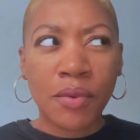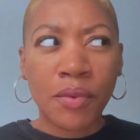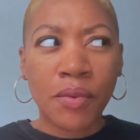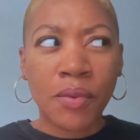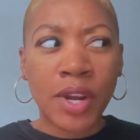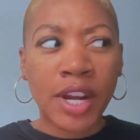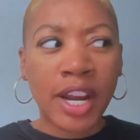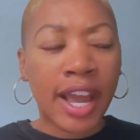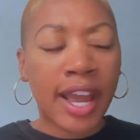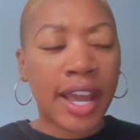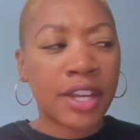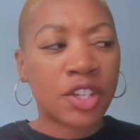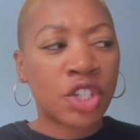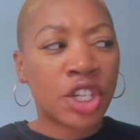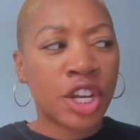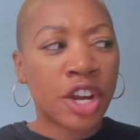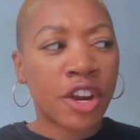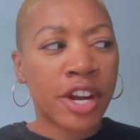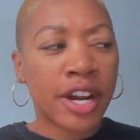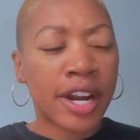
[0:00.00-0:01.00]
when I
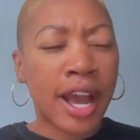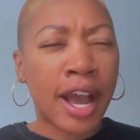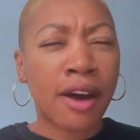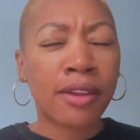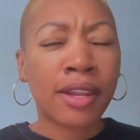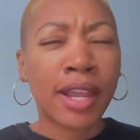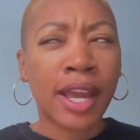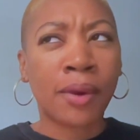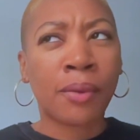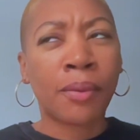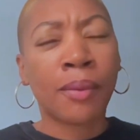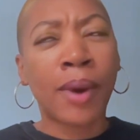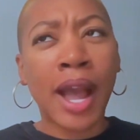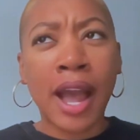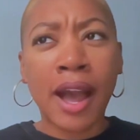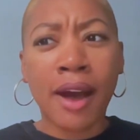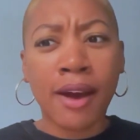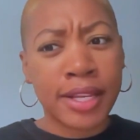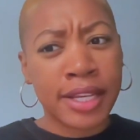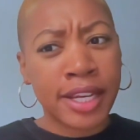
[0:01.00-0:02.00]
shared it out, like,
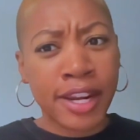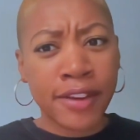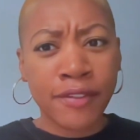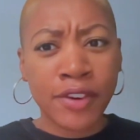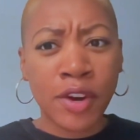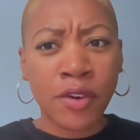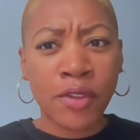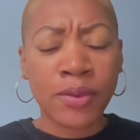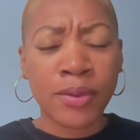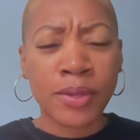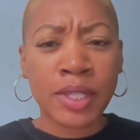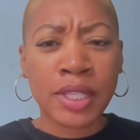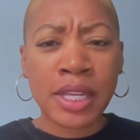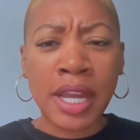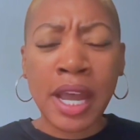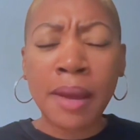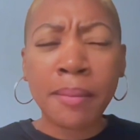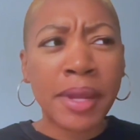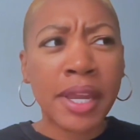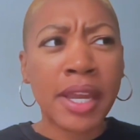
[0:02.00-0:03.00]
wow, I didn't even know this was
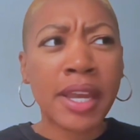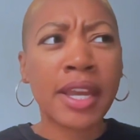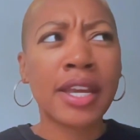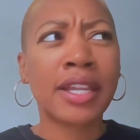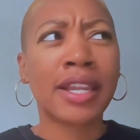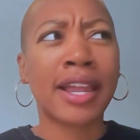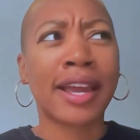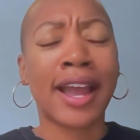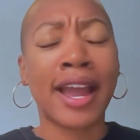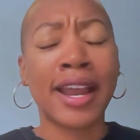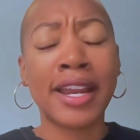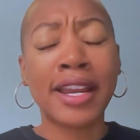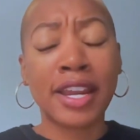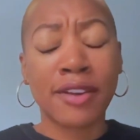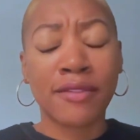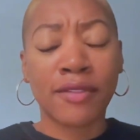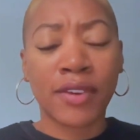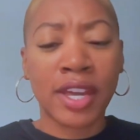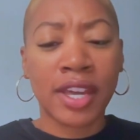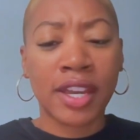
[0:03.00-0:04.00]
coming. Like, I didn't
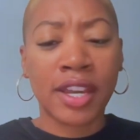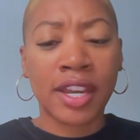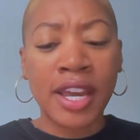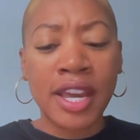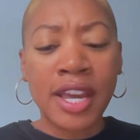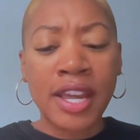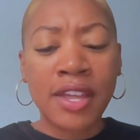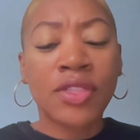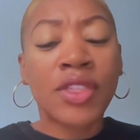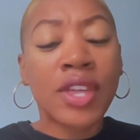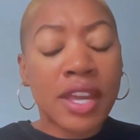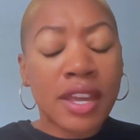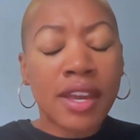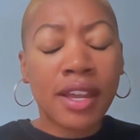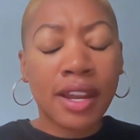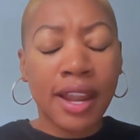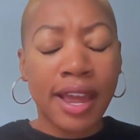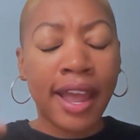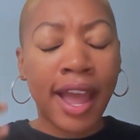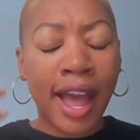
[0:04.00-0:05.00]
even
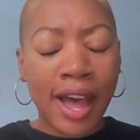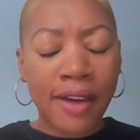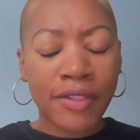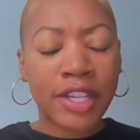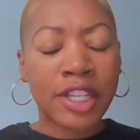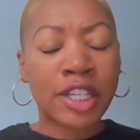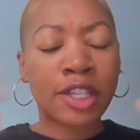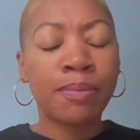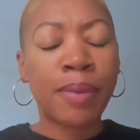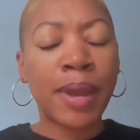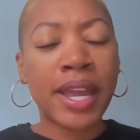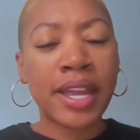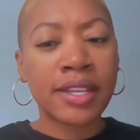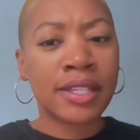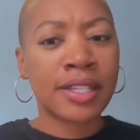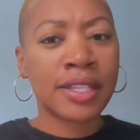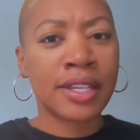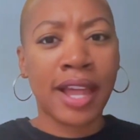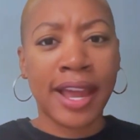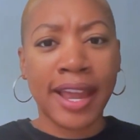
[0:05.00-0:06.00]
think like have the
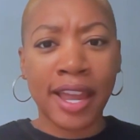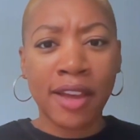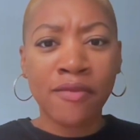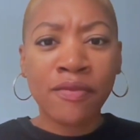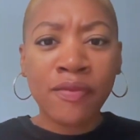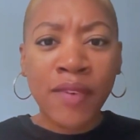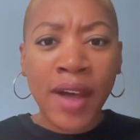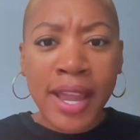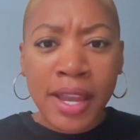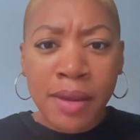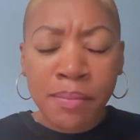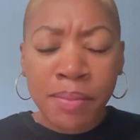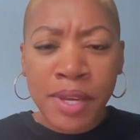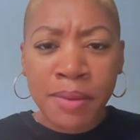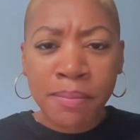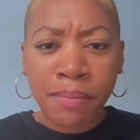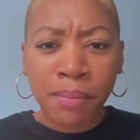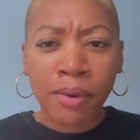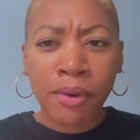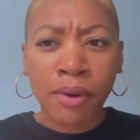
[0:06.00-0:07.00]
space to like invite
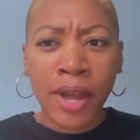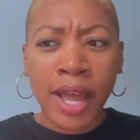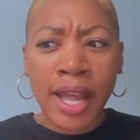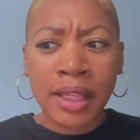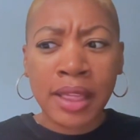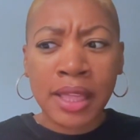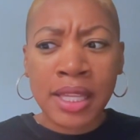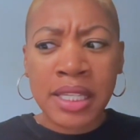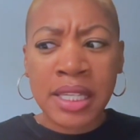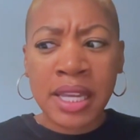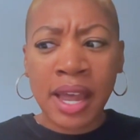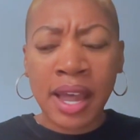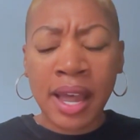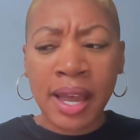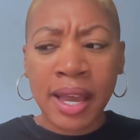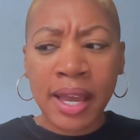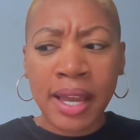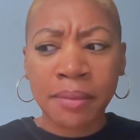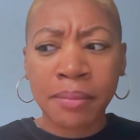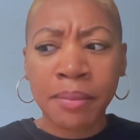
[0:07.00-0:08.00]
people at the
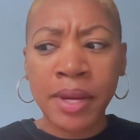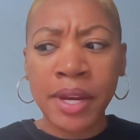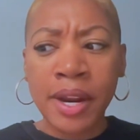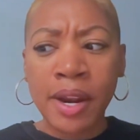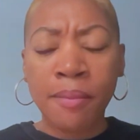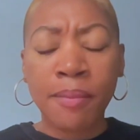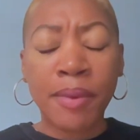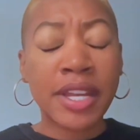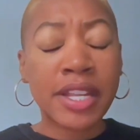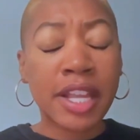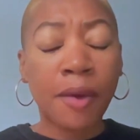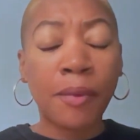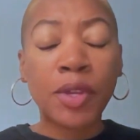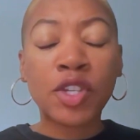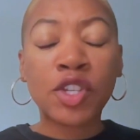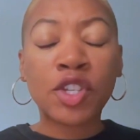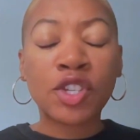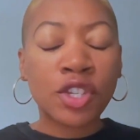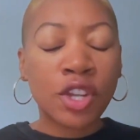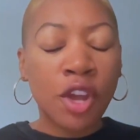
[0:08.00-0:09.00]
time because I
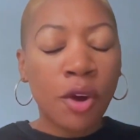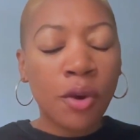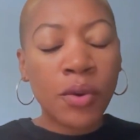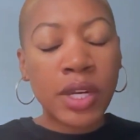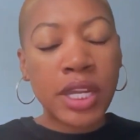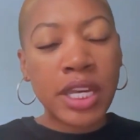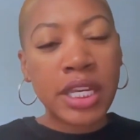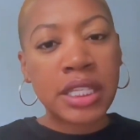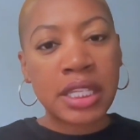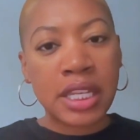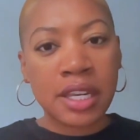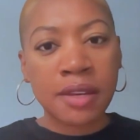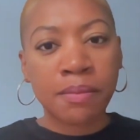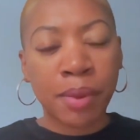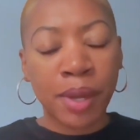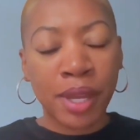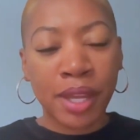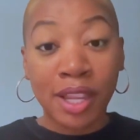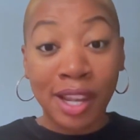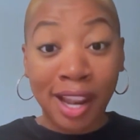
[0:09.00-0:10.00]
was so knee
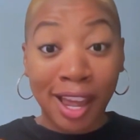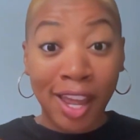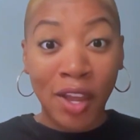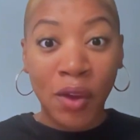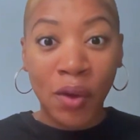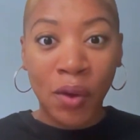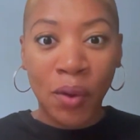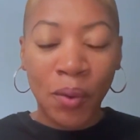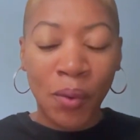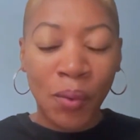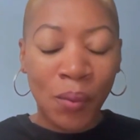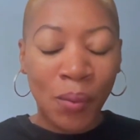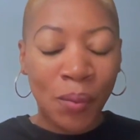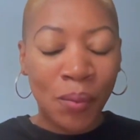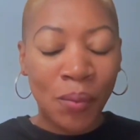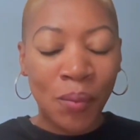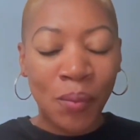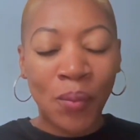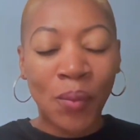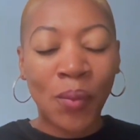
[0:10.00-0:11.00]
deep in like
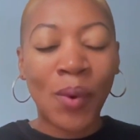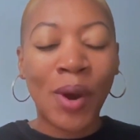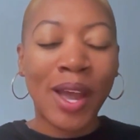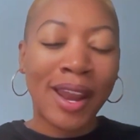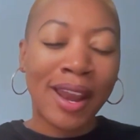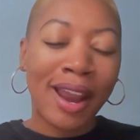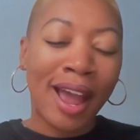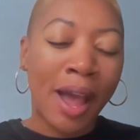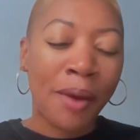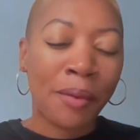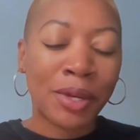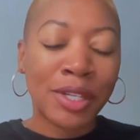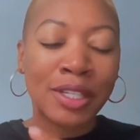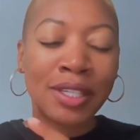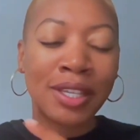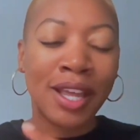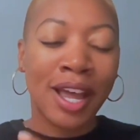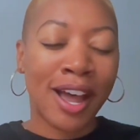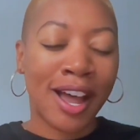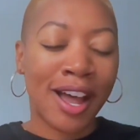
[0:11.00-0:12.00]
what I
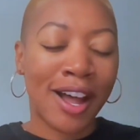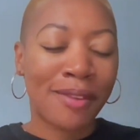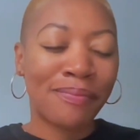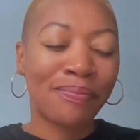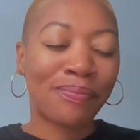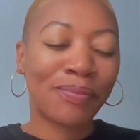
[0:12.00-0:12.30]
was uh,